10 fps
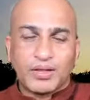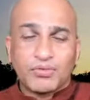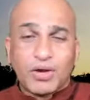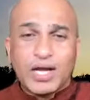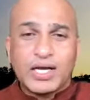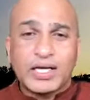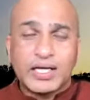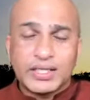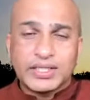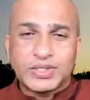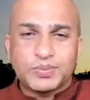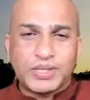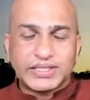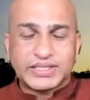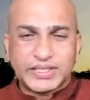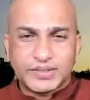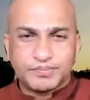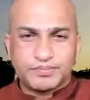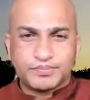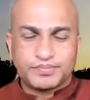So I learned this first
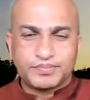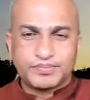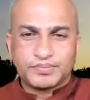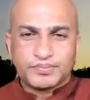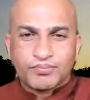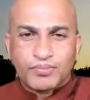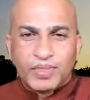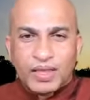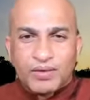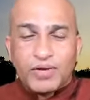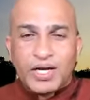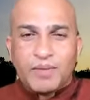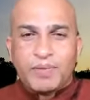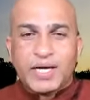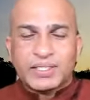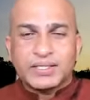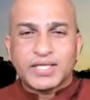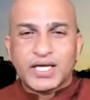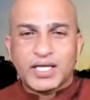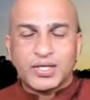when I practice
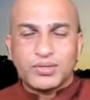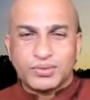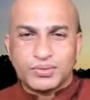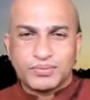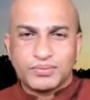Aikido.